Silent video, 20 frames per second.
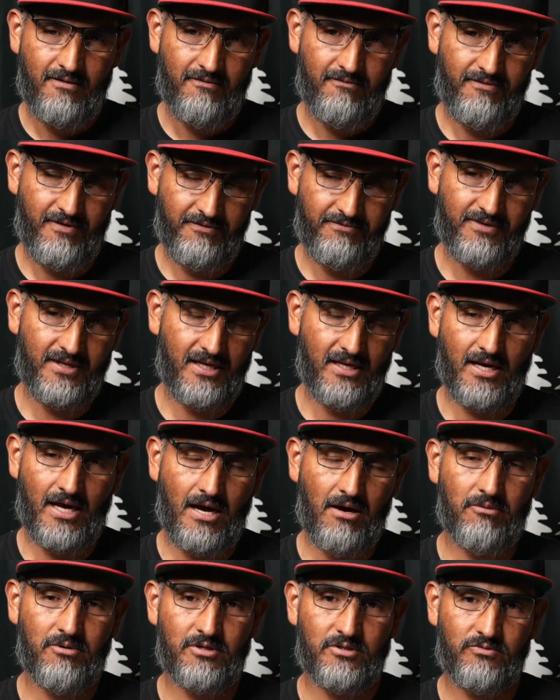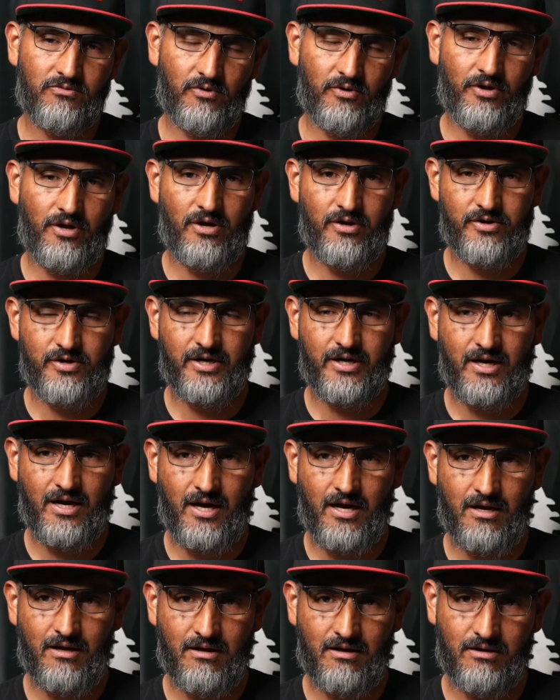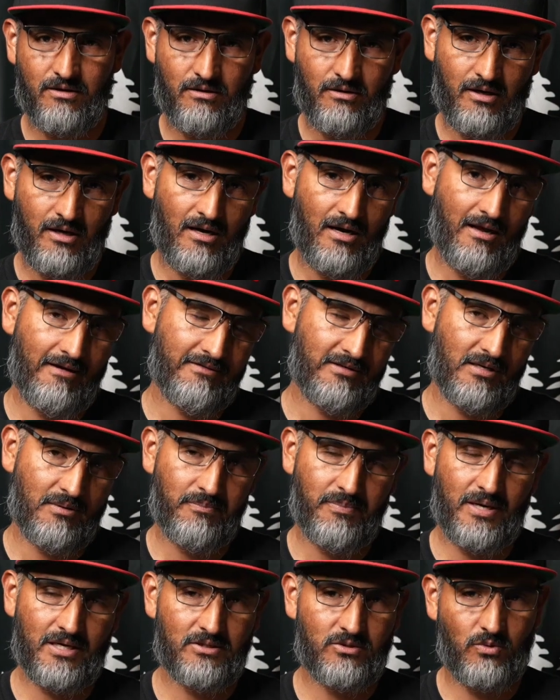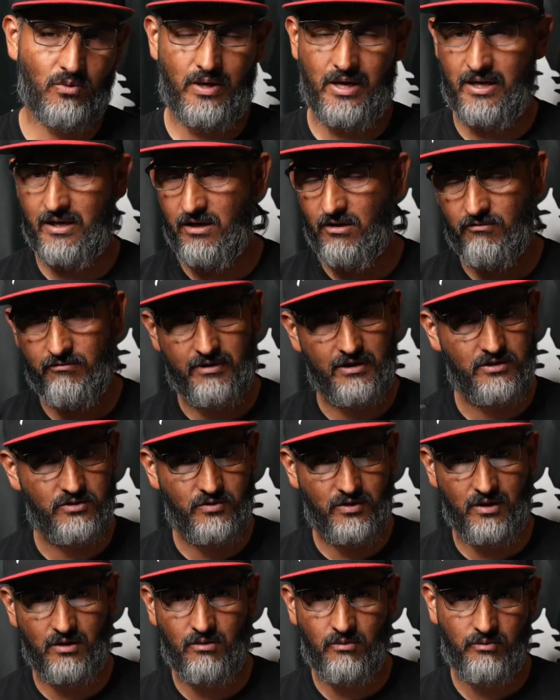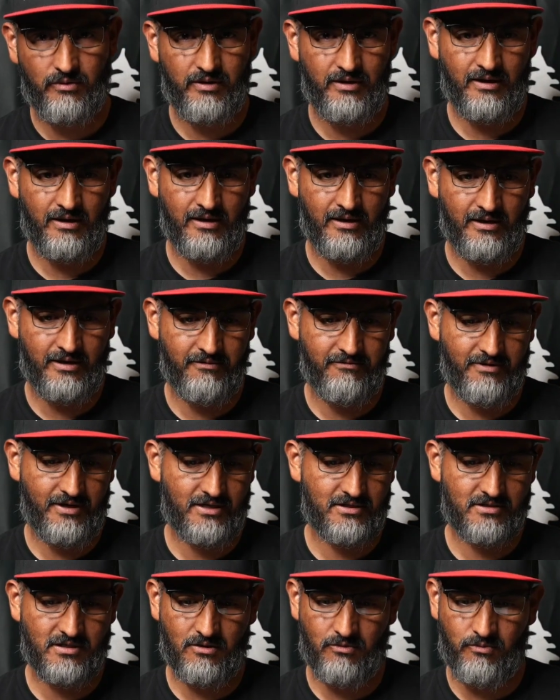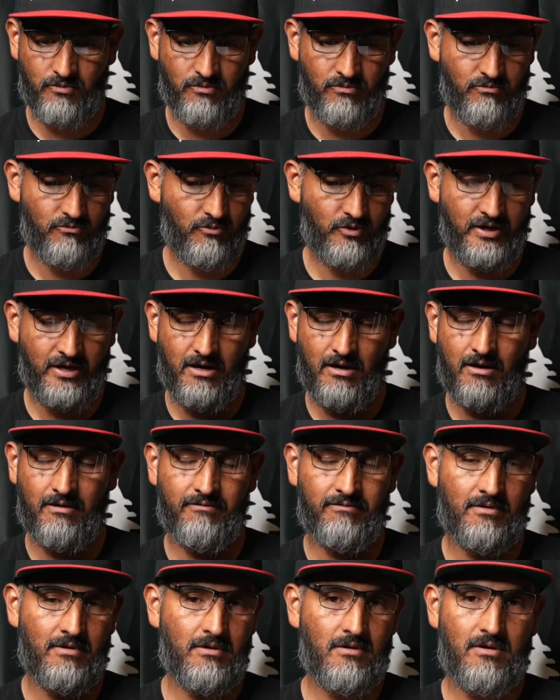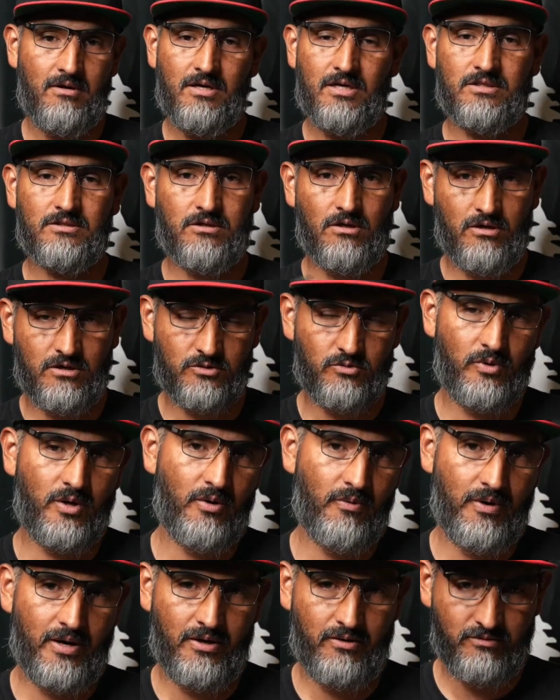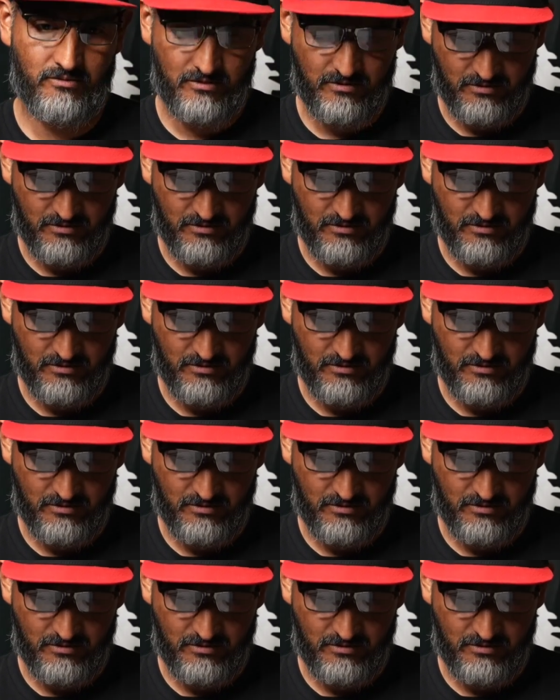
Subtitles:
15 hours for the 100K, and you get a lifetime pass to any of our trail events that we have as long as we're around.